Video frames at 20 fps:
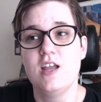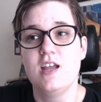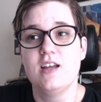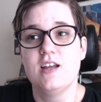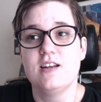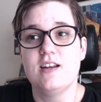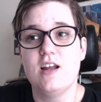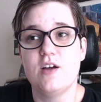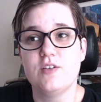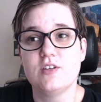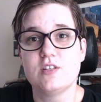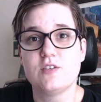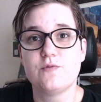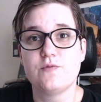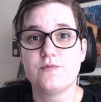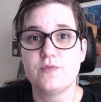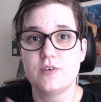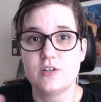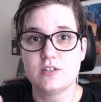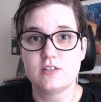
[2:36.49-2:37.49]
Now this
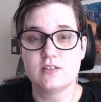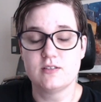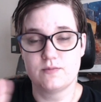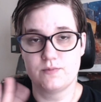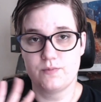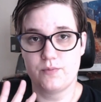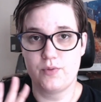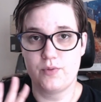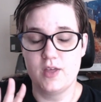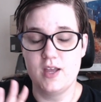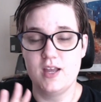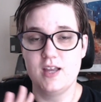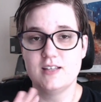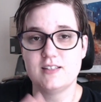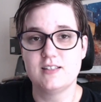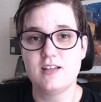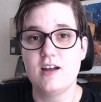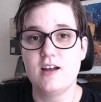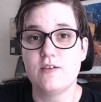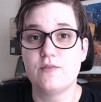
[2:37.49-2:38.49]
first thing
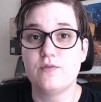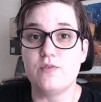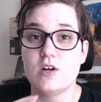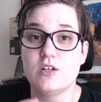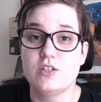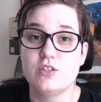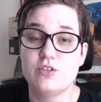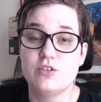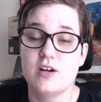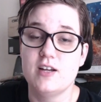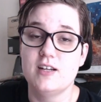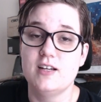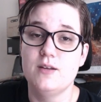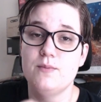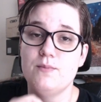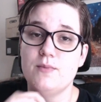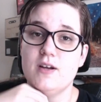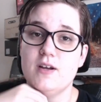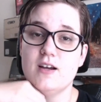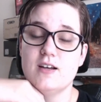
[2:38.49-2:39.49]
is kind of
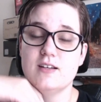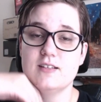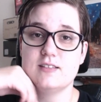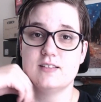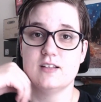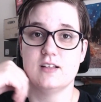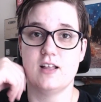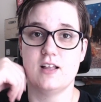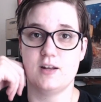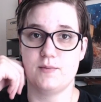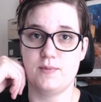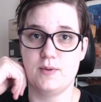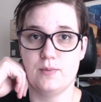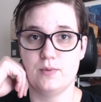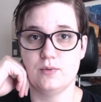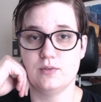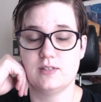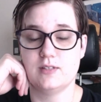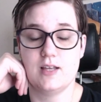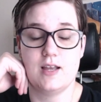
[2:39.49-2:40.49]
frustrating because a lot of
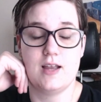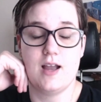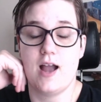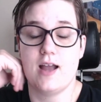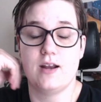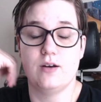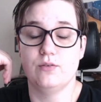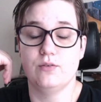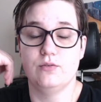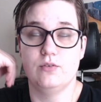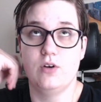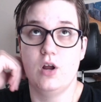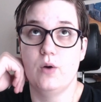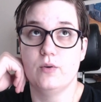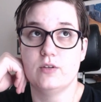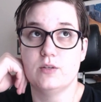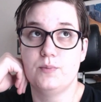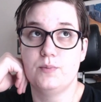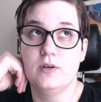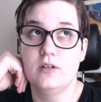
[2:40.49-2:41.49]
people will say, I don't know
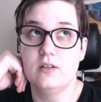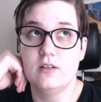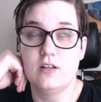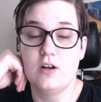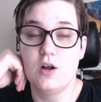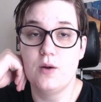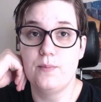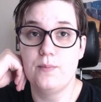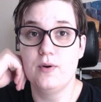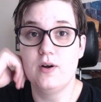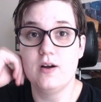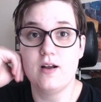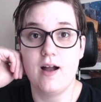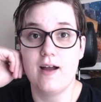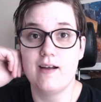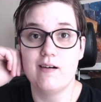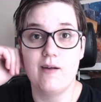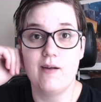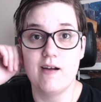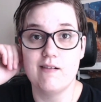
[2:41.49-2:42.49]
what to put in the notebook,
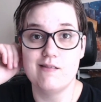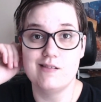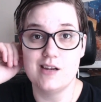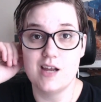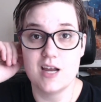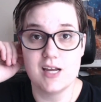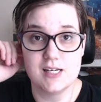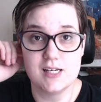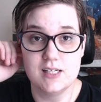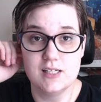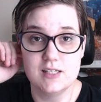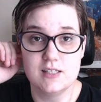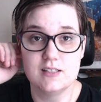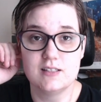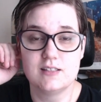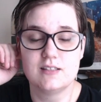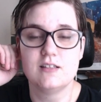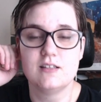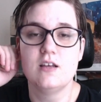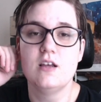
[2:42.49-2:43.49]
I don't have any
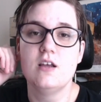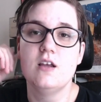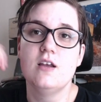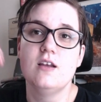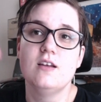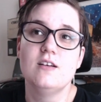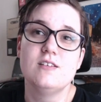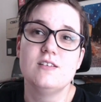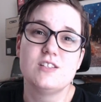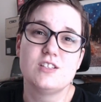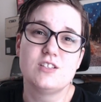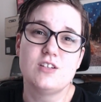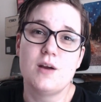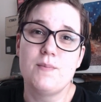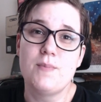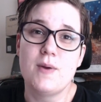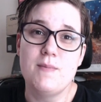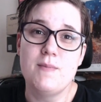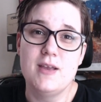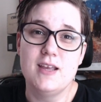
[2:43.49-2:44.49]
ideas. Start
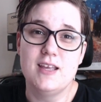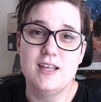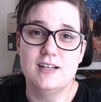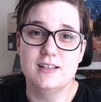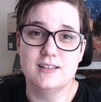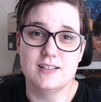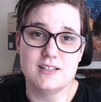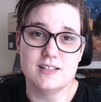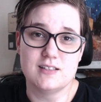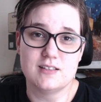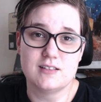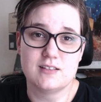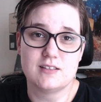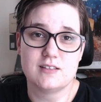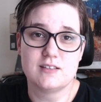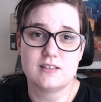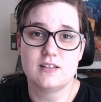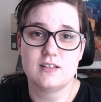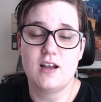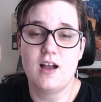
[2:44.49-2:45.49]
by making
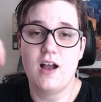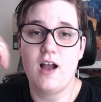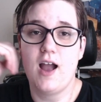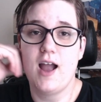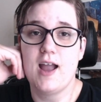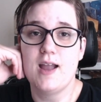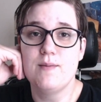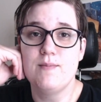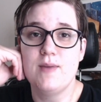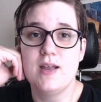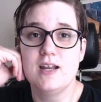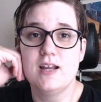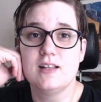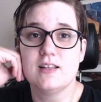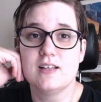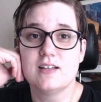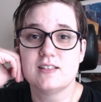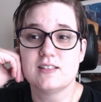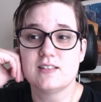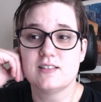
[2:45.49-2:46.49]
lists. I made
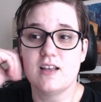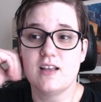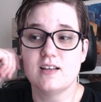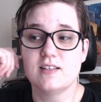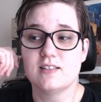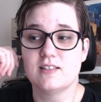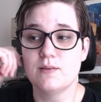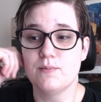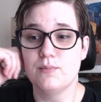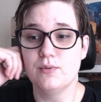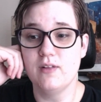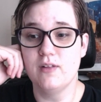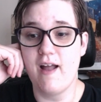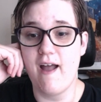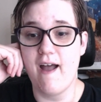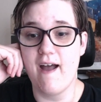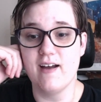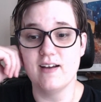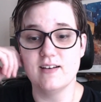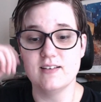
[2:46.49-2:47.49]
lists as simple
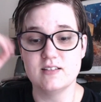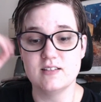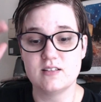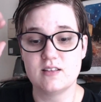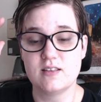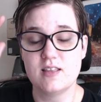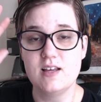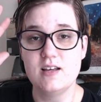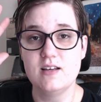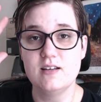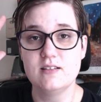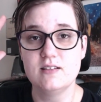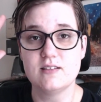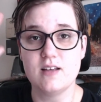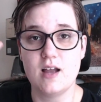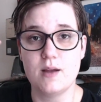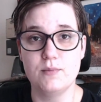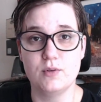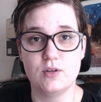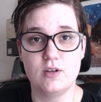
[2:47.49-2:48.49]
as things
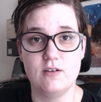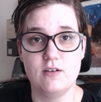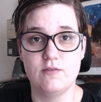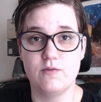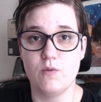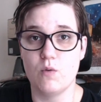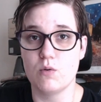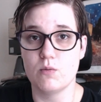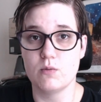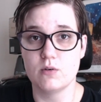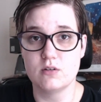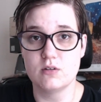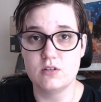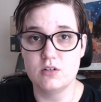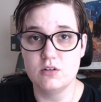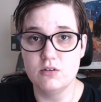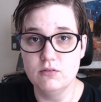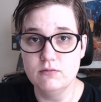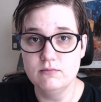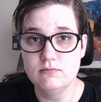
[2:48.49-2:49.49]
I'm looking forward
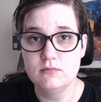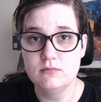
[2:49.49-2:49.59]
to,